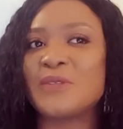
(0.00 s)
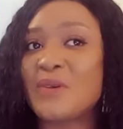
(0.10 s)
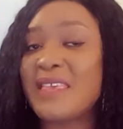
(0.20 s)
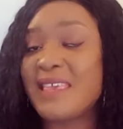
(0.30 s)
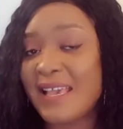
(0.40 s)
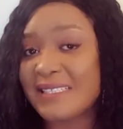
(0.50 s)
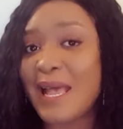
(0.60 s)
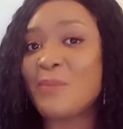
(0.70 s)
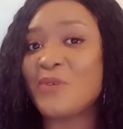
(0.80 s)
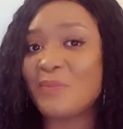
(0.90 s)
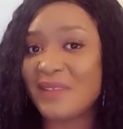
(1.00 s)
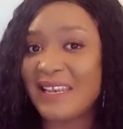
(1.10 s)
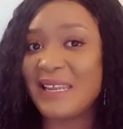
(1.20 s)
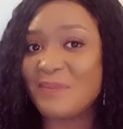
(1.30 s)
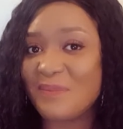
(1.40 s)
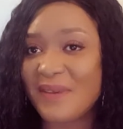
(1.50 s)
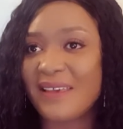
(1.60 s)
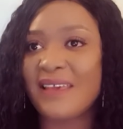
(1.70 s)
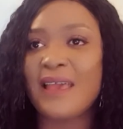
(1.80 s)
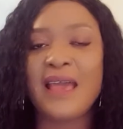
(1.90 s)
So yes, I'm repping Limbe.